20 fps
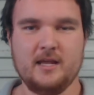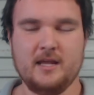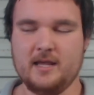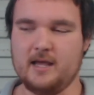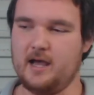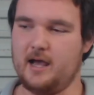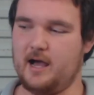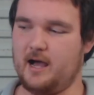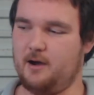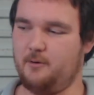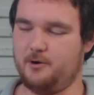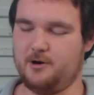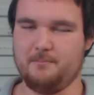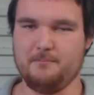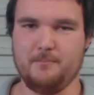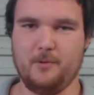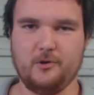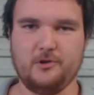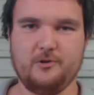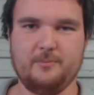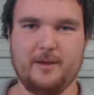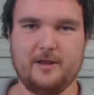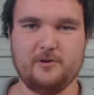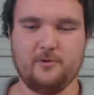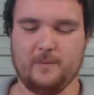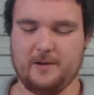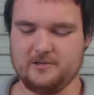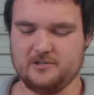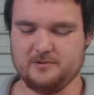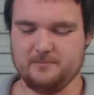What a
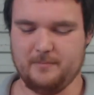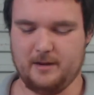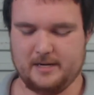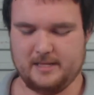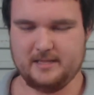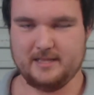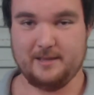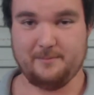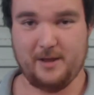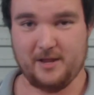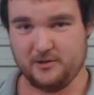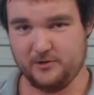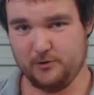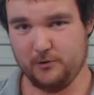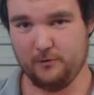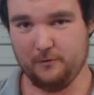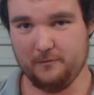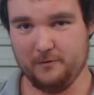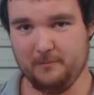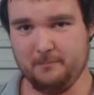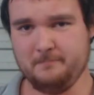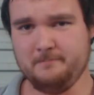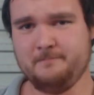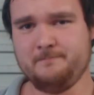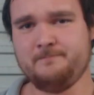monumental waste of money. They made 2 of them.